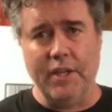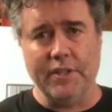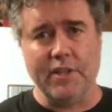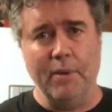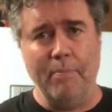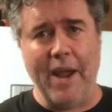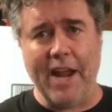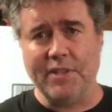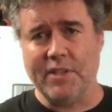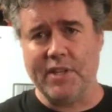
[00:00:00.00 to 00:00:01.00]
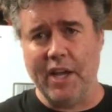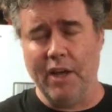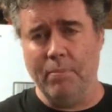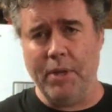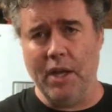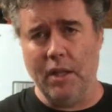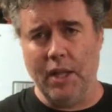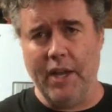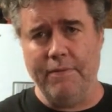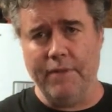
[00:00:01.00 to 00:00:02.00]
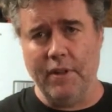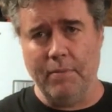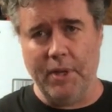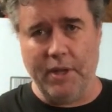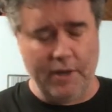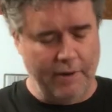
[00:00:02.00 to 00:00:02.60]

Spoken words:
in some matte style PLA filament.